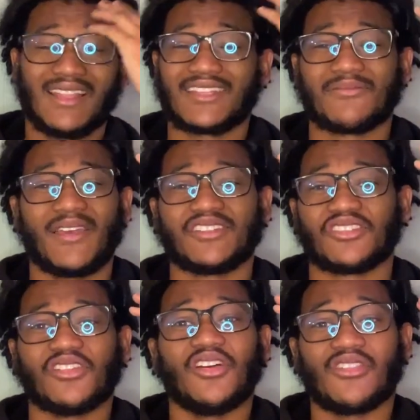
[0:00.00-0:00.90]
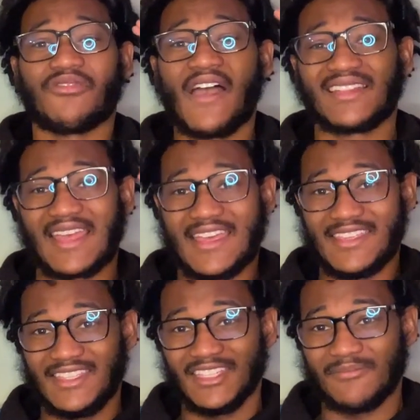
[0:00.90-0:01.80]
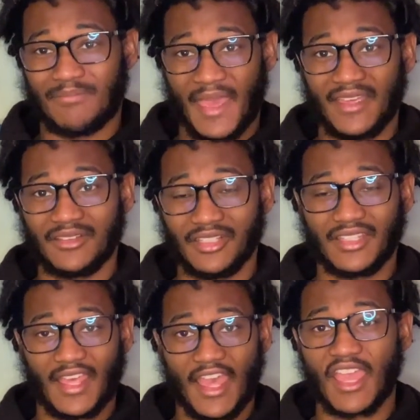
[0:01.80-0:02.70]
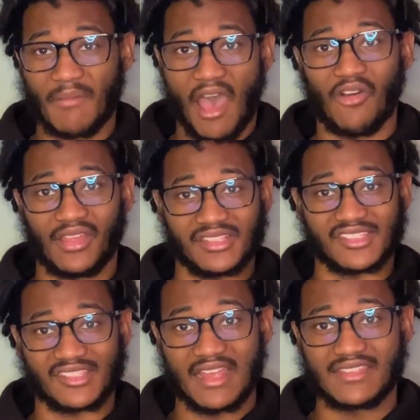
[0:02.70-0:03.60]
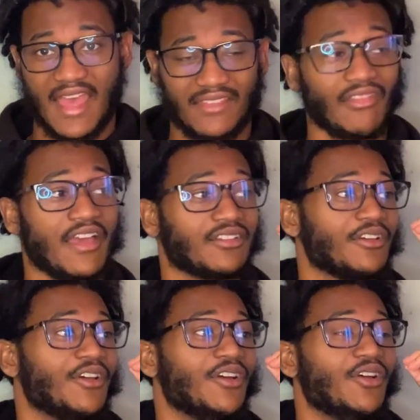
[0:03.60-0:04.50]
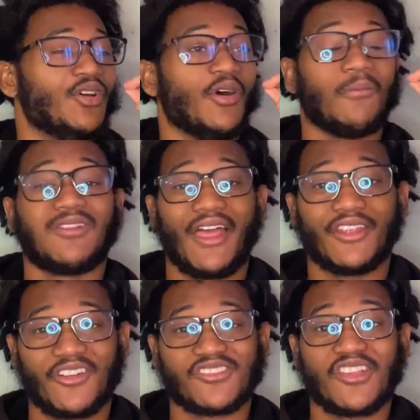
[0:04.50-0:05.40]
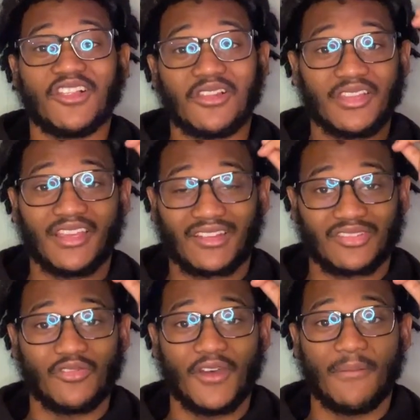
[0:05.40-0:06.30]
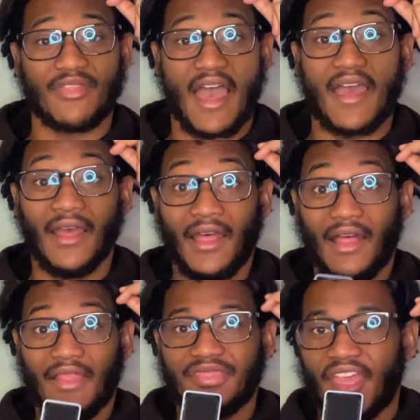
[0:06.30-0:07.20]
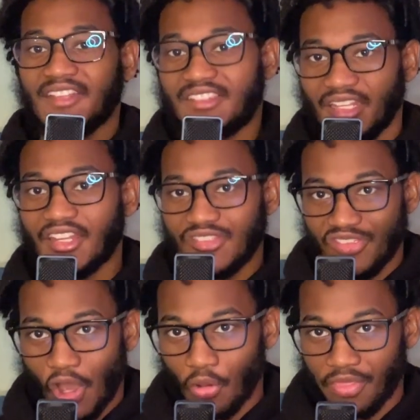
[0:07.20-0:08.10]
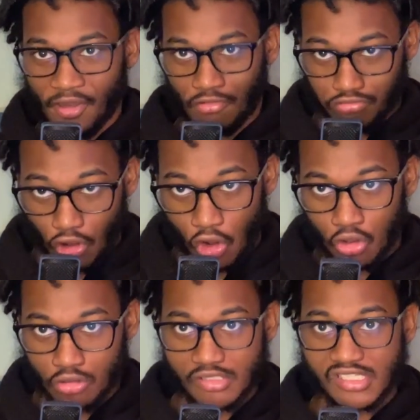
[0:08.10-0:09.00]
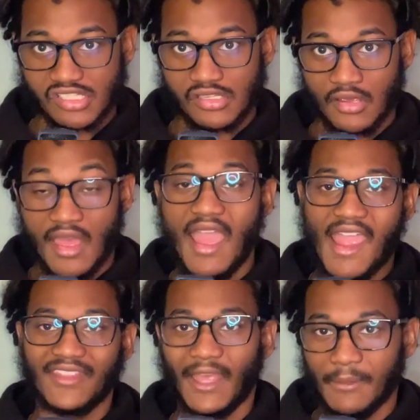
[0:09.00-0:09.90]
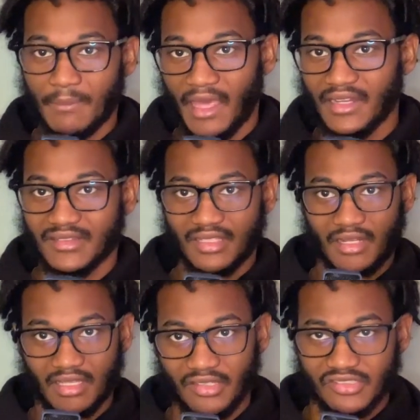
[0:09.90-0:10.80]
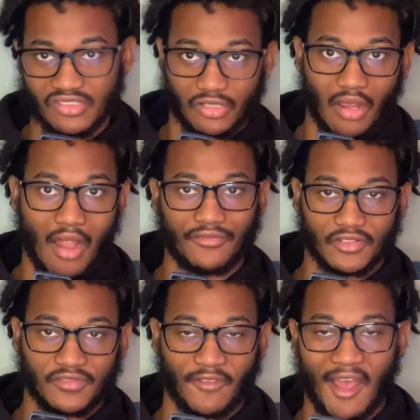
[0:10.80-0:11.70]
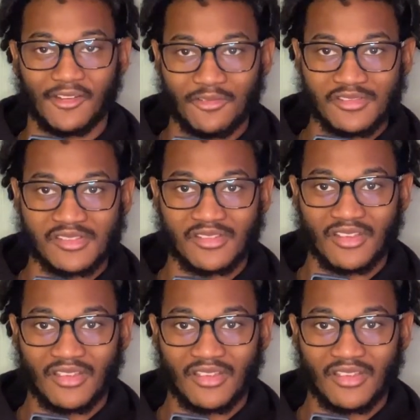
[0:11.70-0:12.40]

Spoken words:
to mention the fact that Ian Begley came out and said that like players leaked to him that they didn't know their roles and they made it to the Eastern Conference Finals.